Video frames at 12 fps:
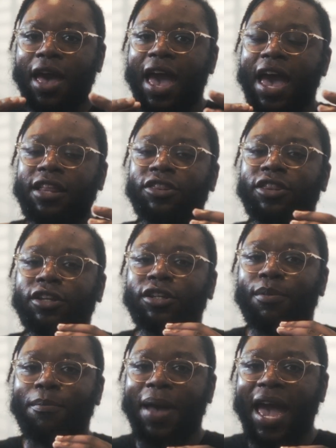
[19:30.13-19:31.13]
And the
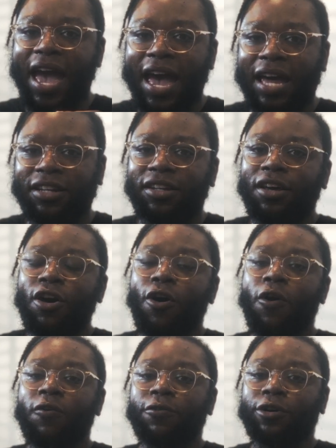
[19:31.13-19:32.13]
demand
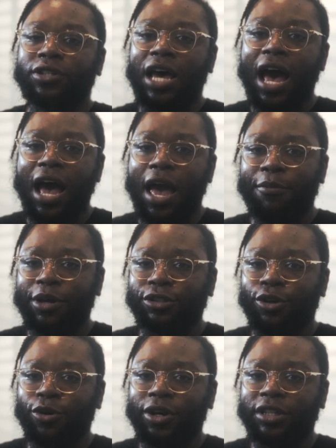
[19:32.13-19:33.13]
over time is
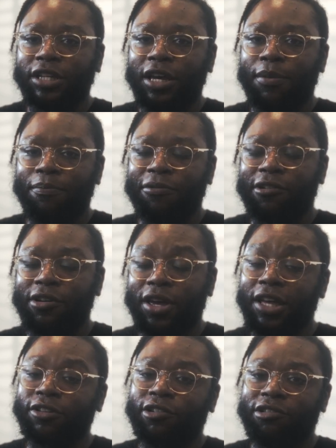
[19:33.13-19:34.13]
going to impre-
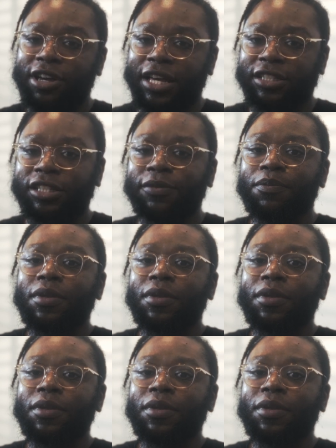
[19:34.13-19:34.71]
increase.